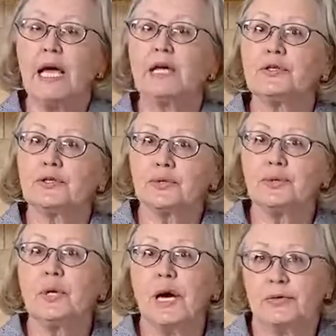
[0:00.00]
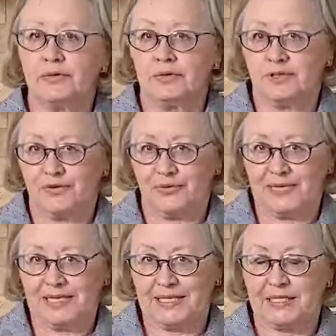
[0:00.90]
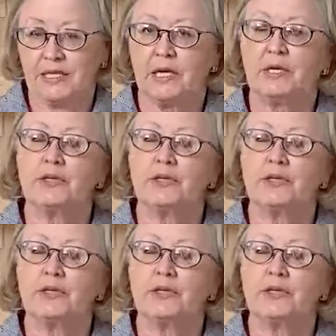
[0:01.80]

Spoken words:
at 200 degrees